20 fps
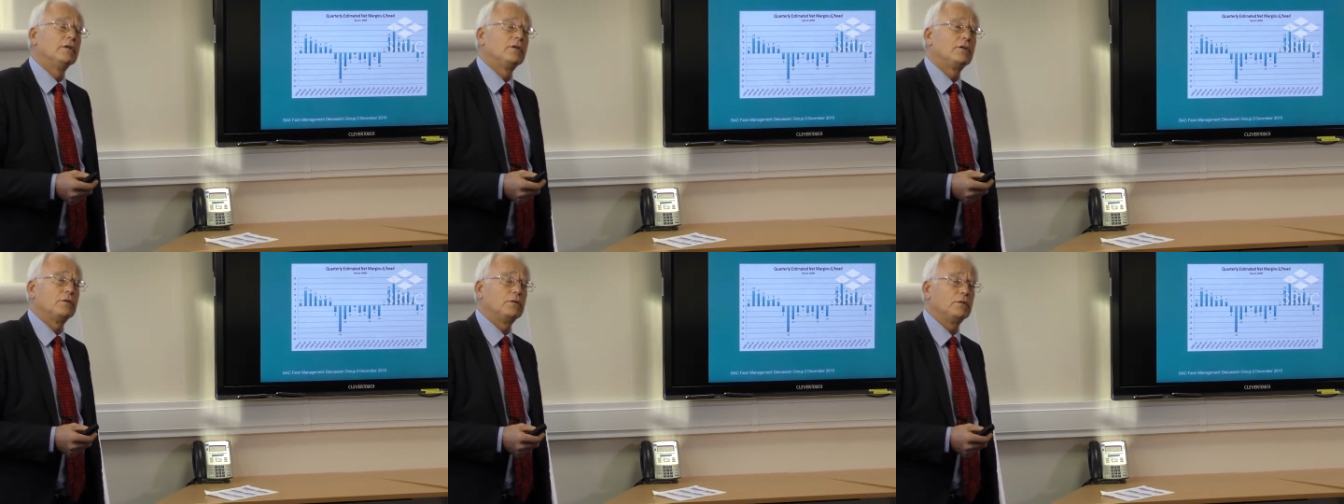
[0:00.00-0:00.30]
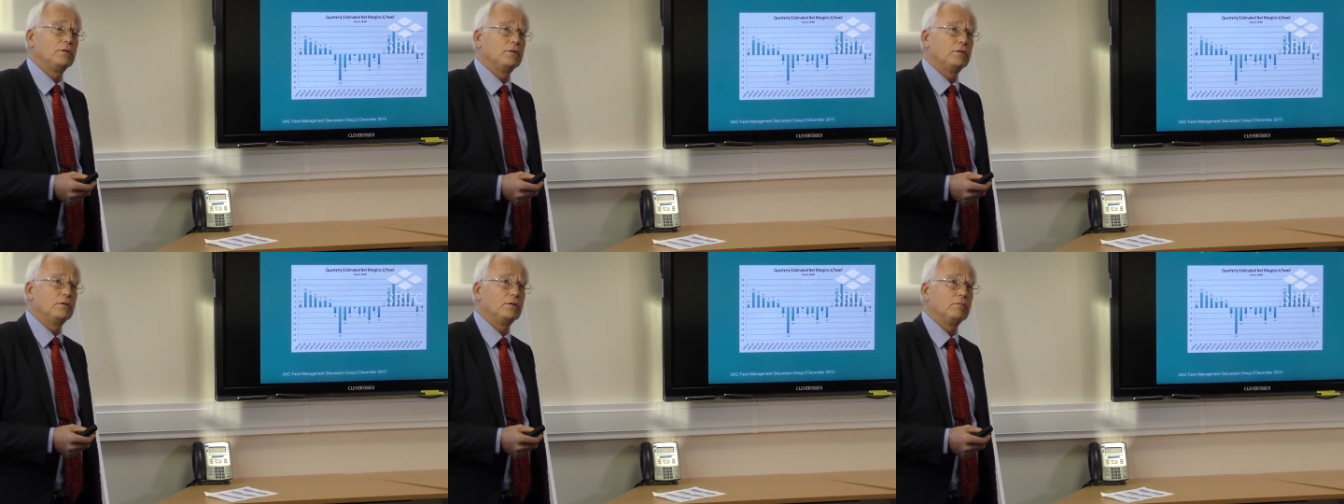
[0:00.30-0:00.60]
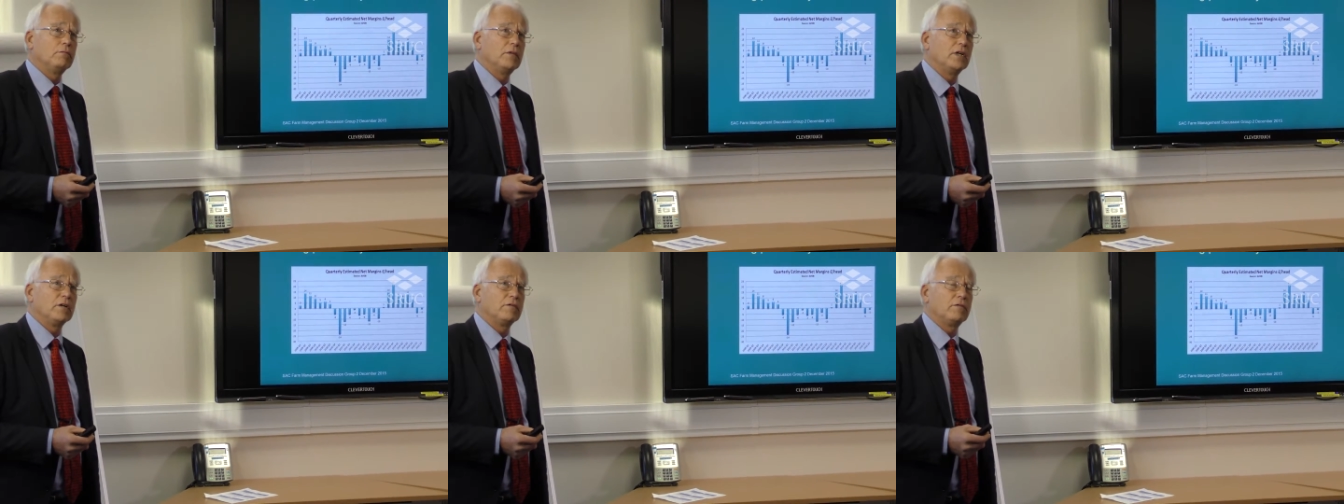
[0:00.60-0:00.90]
to
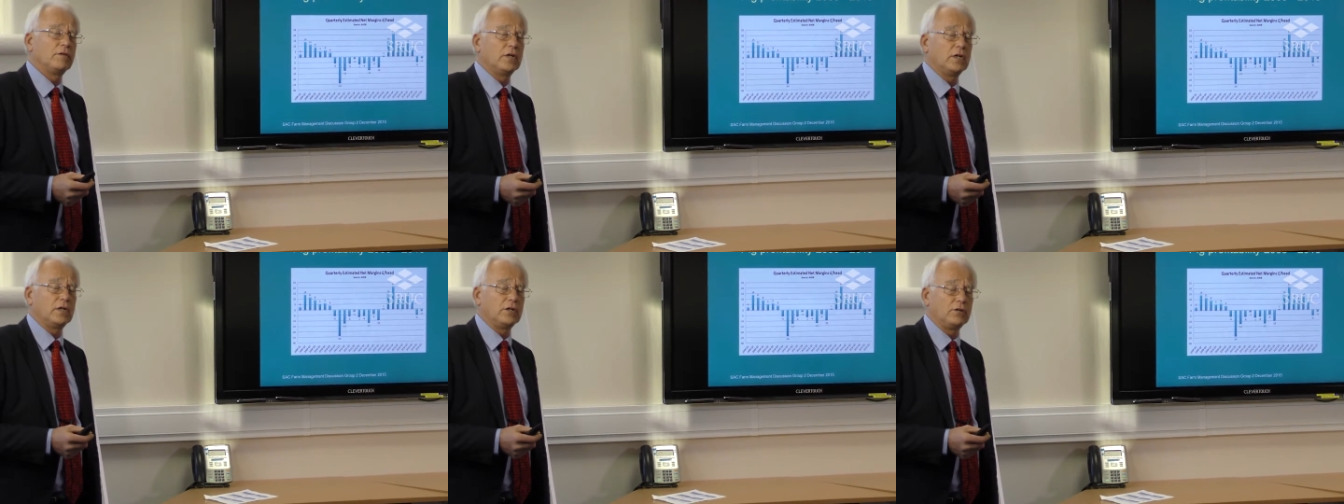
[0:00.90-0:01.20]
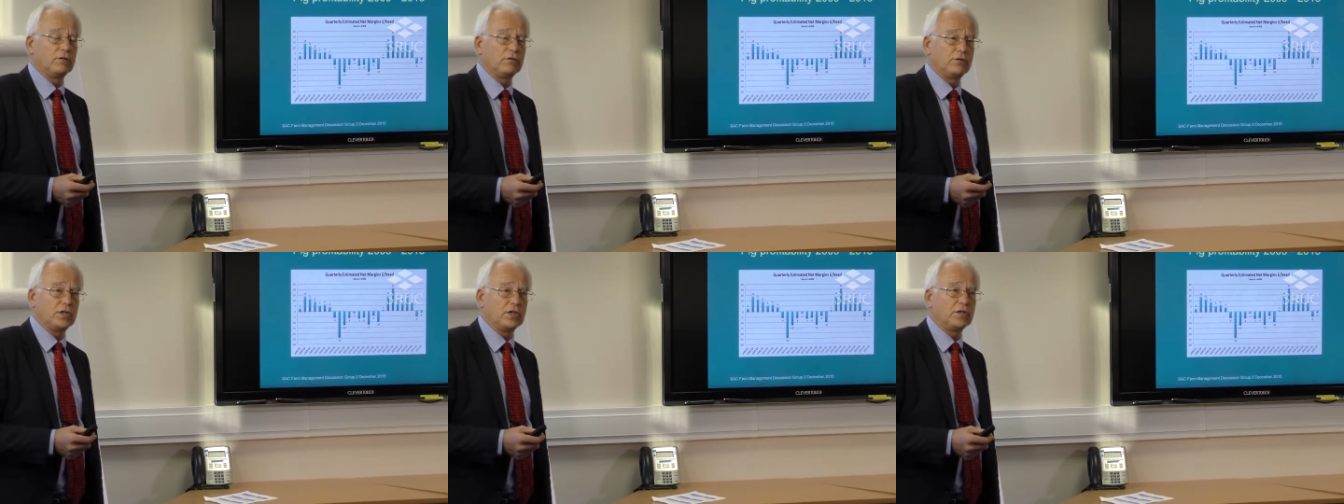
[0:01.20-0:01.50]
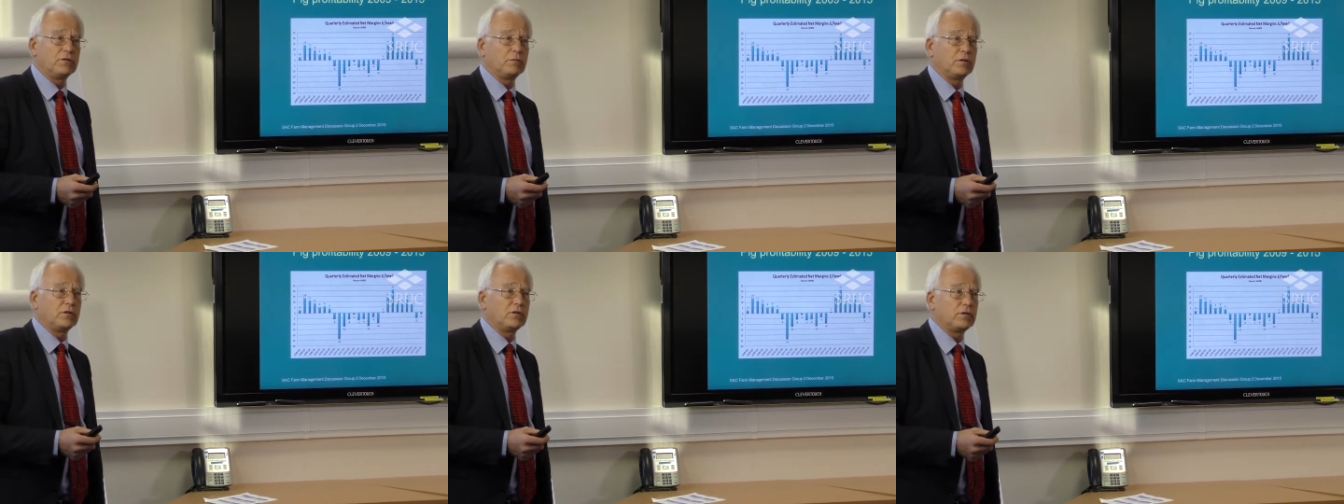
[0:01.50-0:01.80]
make financial
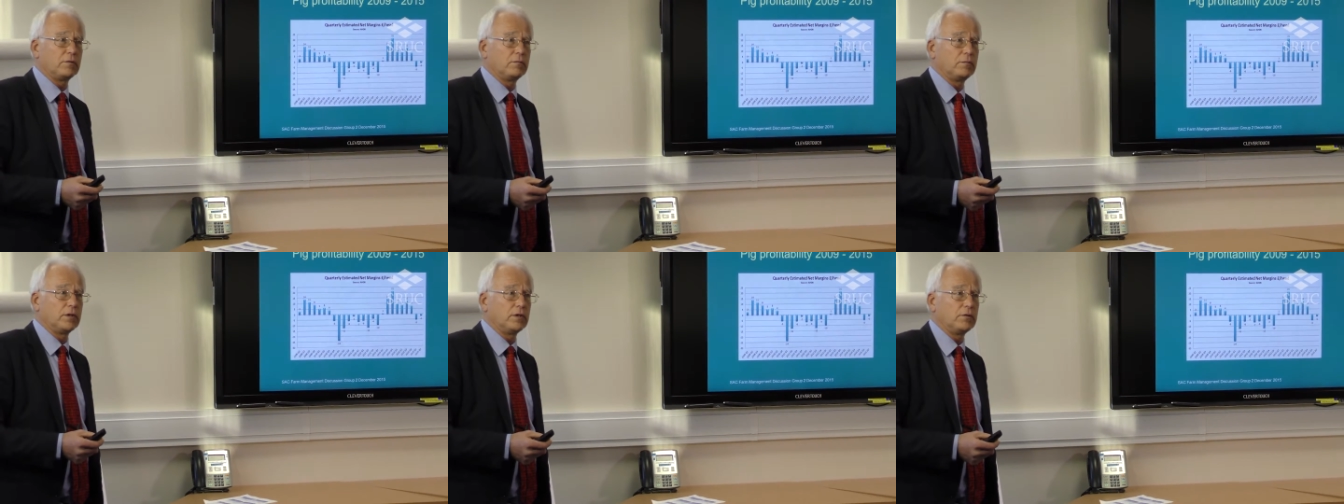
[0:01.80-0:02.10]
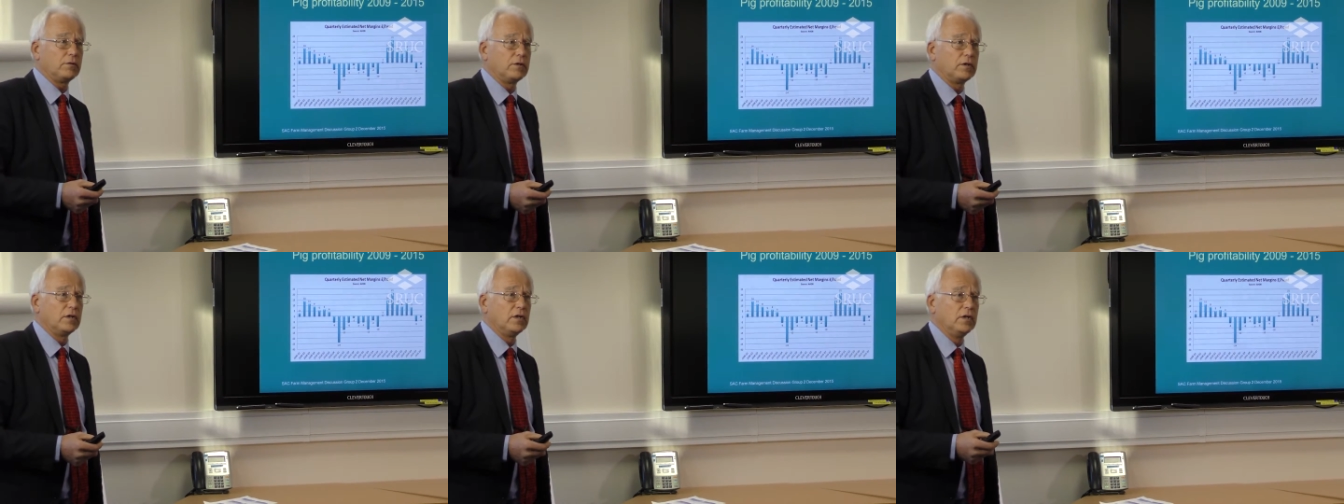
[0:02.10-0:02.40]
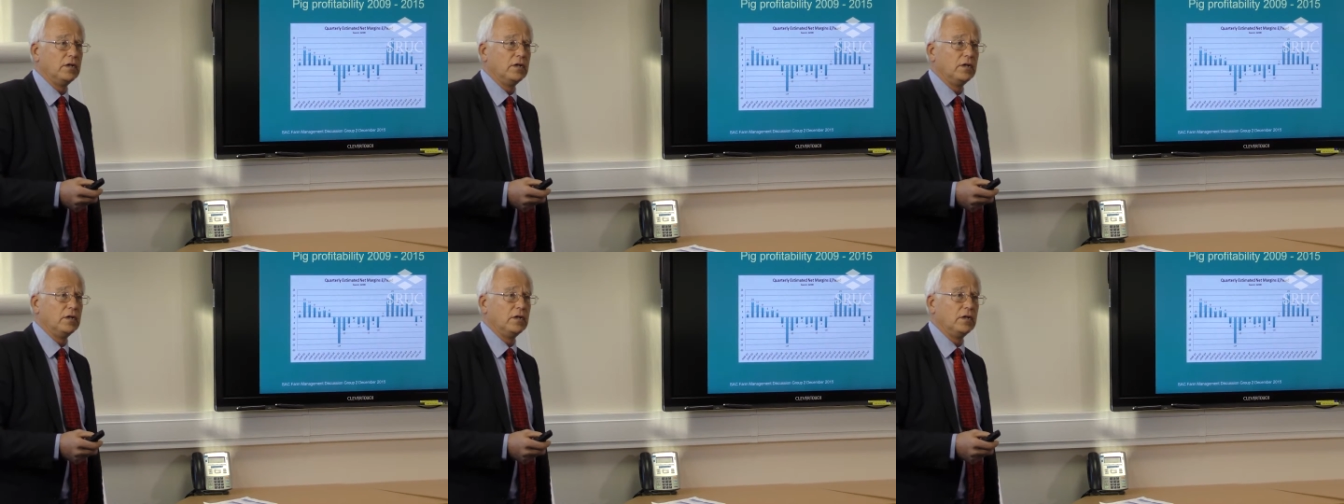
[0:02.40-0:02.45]
judgments about